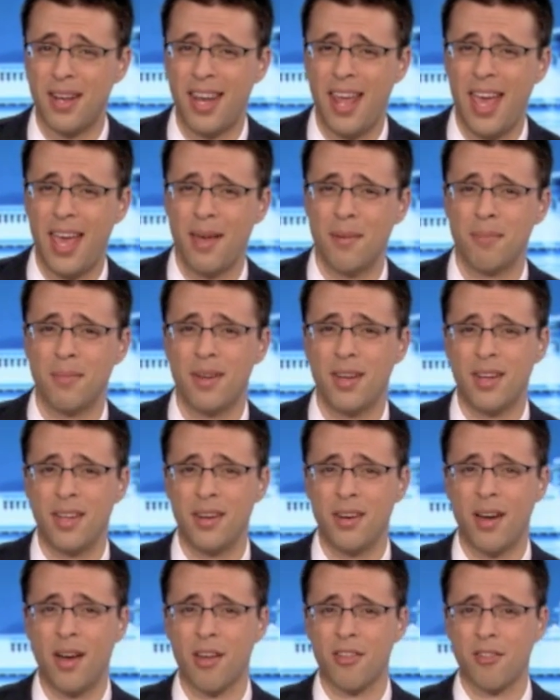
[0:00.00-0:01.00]
name,
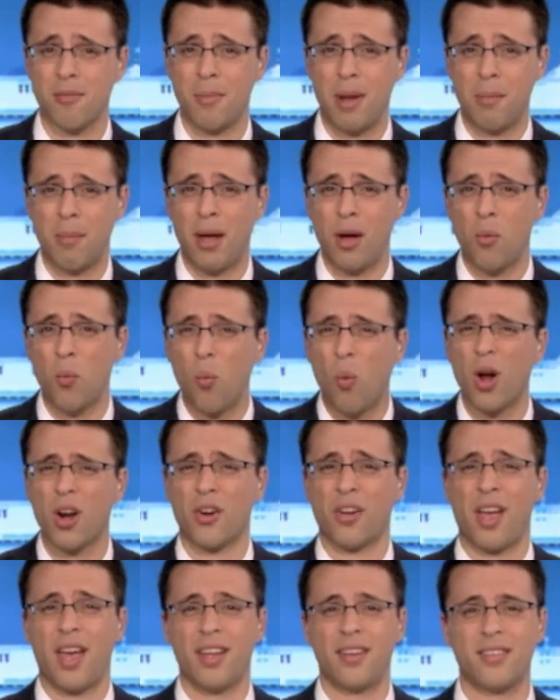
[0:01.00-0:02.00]
an awesome name like
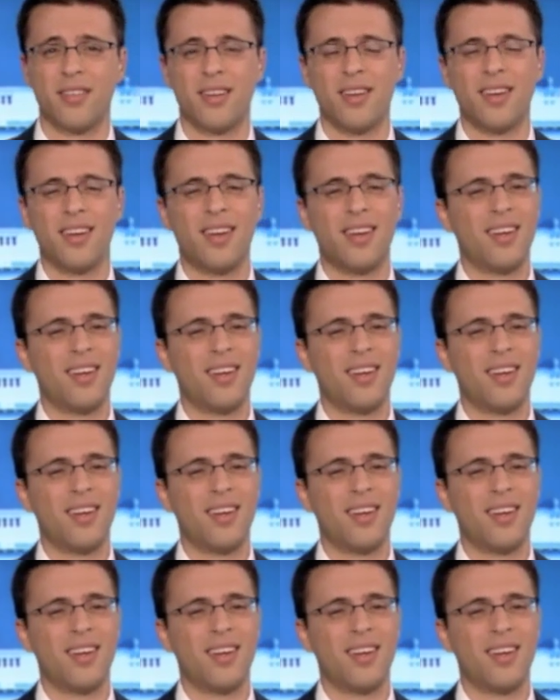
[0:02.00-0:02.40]
Watergate.